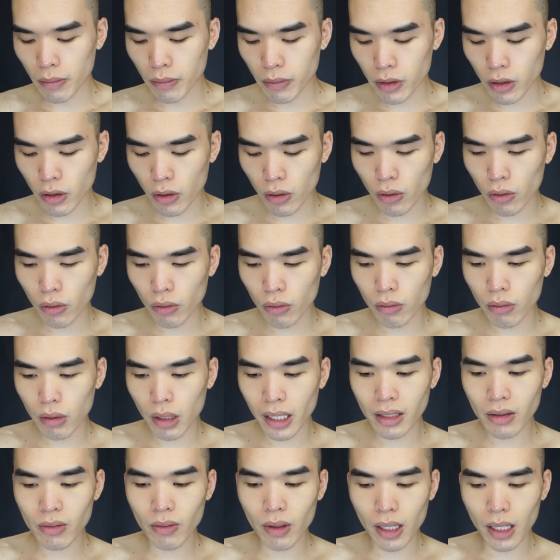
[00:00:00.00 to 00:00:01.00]
So
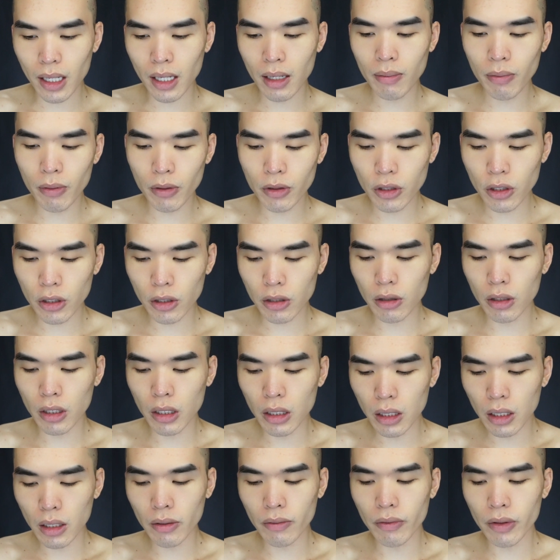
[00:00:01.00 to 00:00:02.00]
that's why I
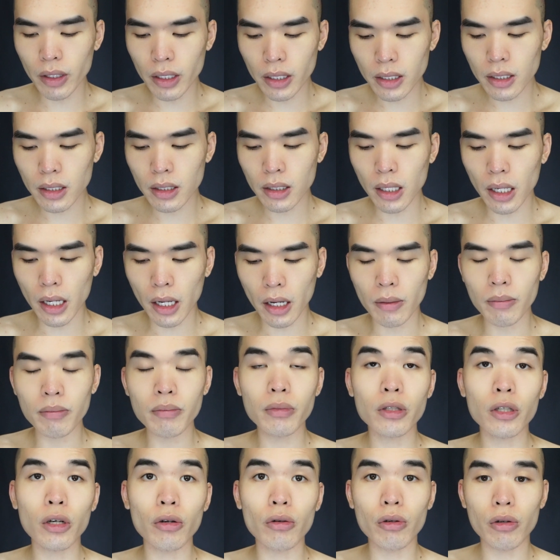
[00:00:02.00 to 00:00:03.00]
particularly love this
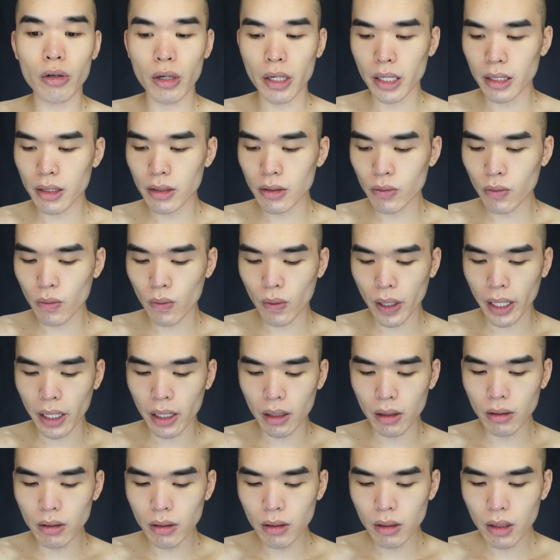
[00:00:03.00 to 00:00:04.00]
toner as
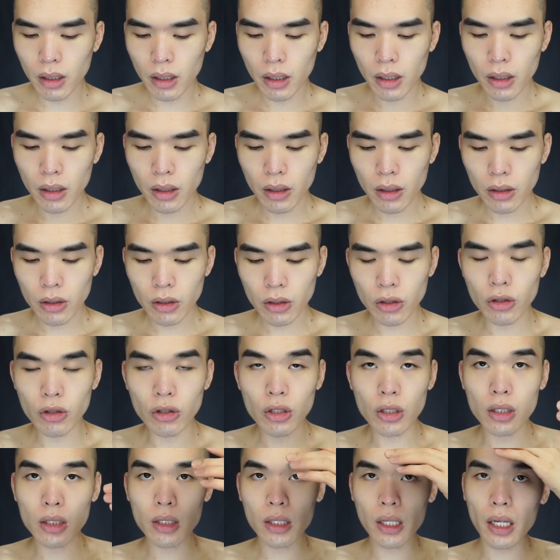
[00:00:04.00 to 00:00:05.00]
well. So you
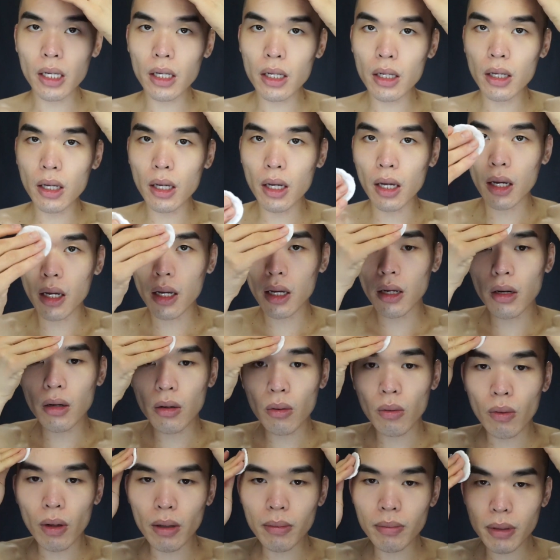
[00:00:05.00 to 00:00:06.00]
just take it and
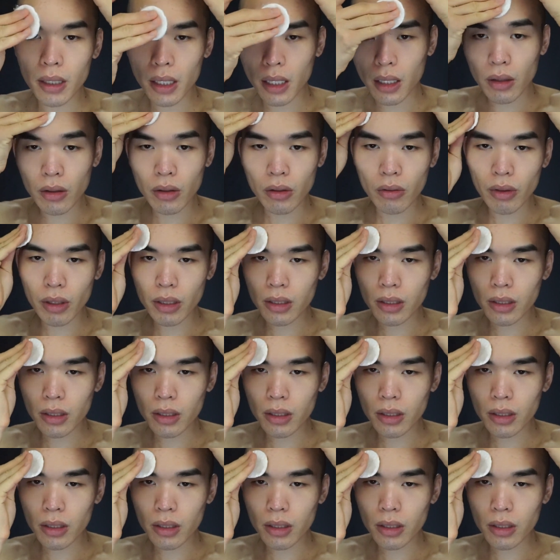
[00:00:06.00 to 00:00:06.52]
wipe down the